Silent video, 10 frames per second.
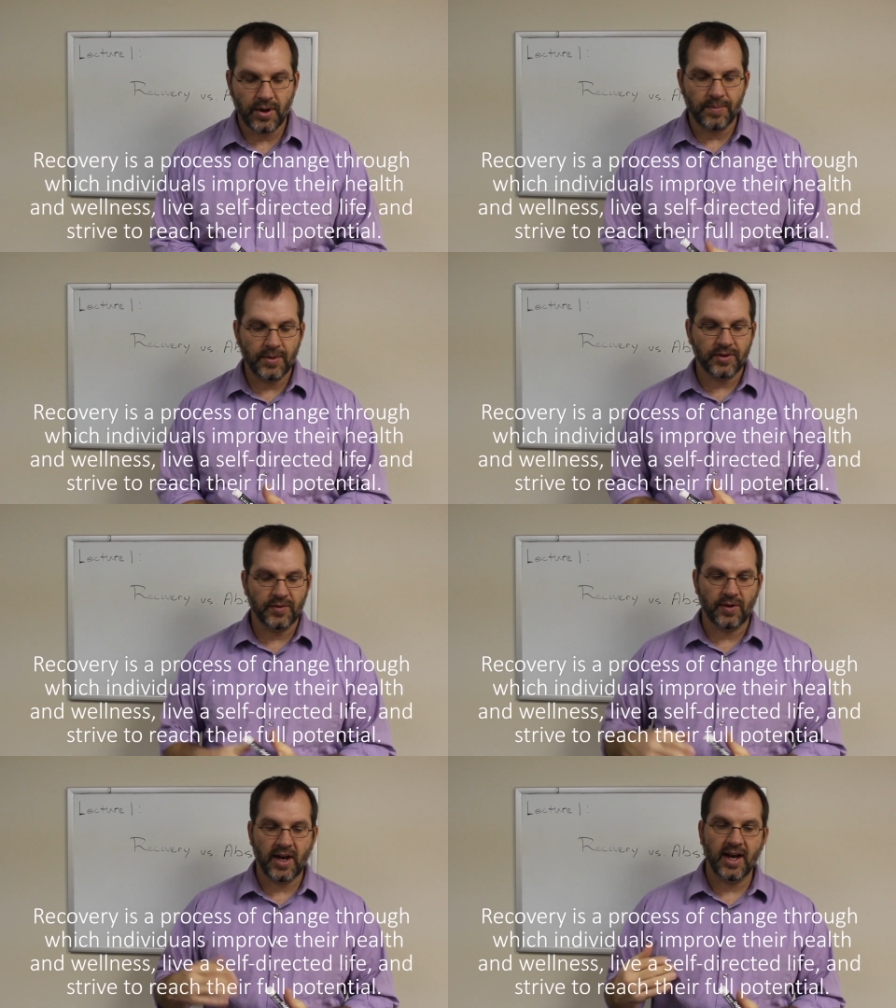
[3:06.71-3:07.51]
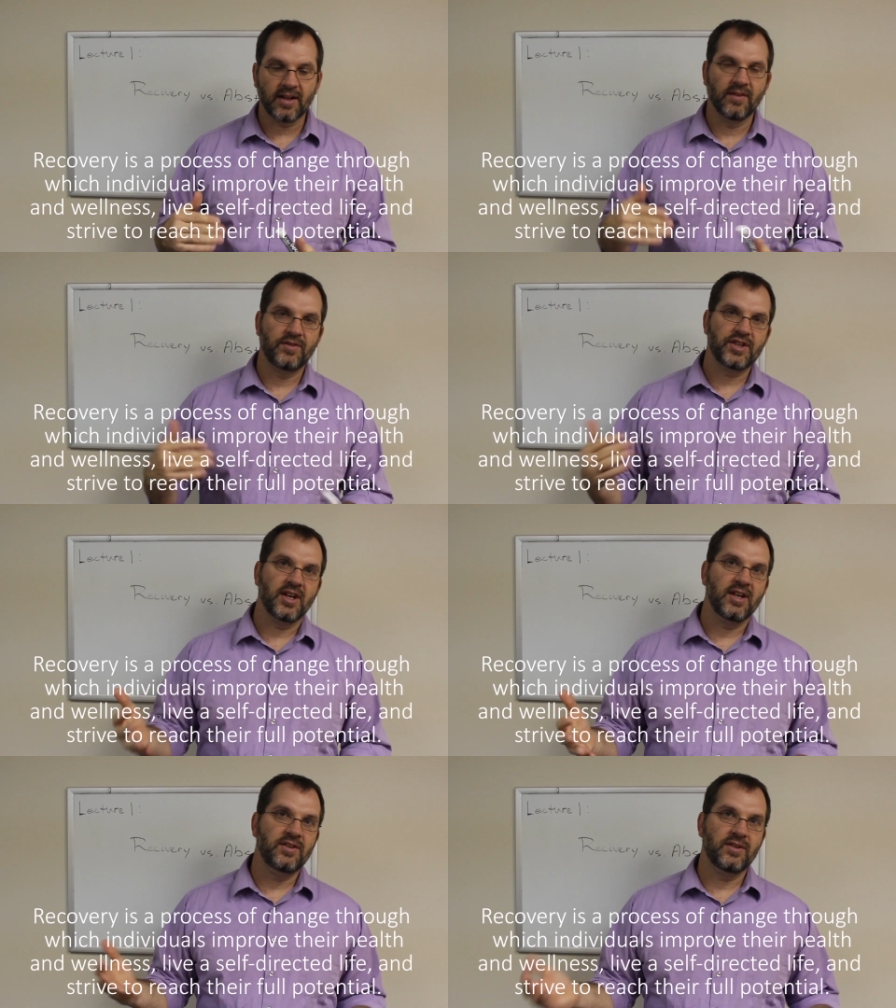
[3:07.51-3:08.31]
purposeful act of
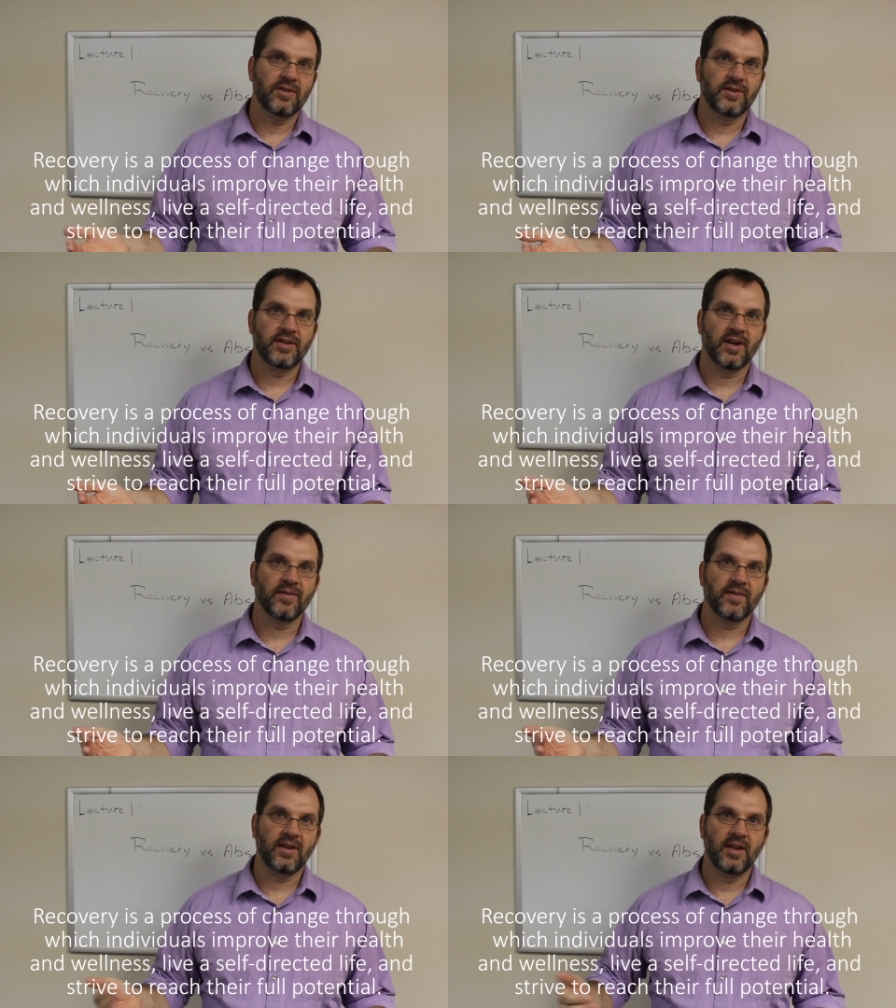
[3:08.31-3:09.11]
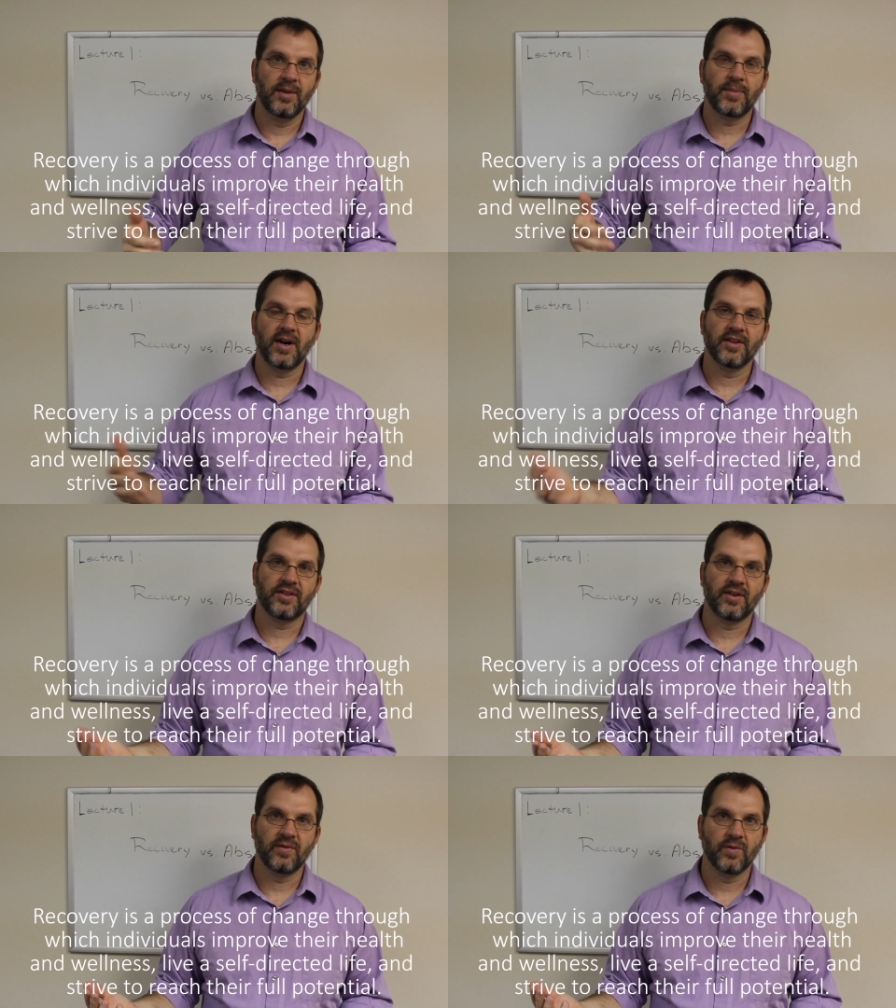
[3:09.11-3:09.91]
changing yourself in a
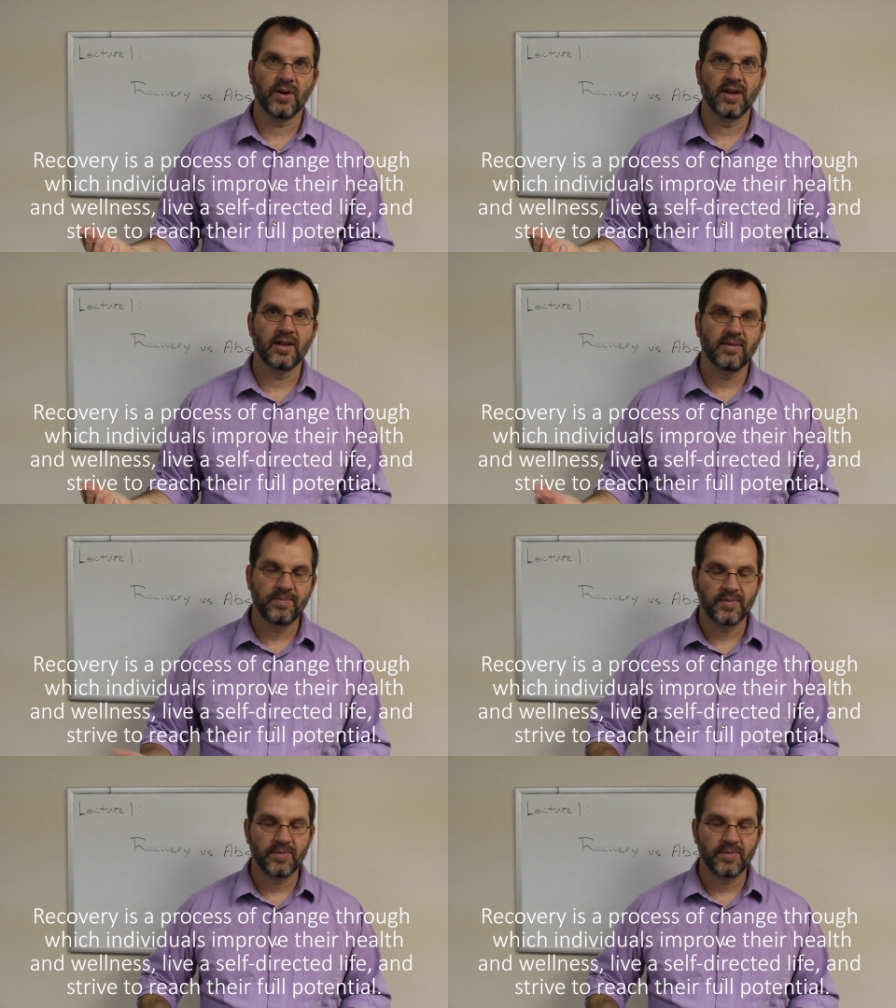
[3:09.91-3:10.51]
positive way.